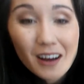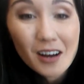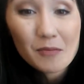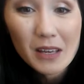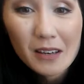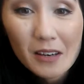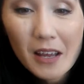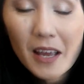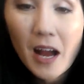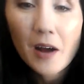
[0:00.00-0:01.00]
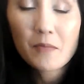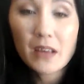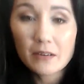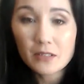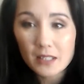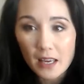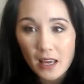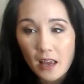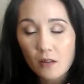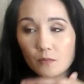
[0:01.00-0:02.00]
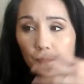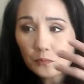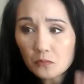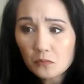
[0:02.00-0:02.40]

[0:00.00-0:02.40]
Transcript: I would say in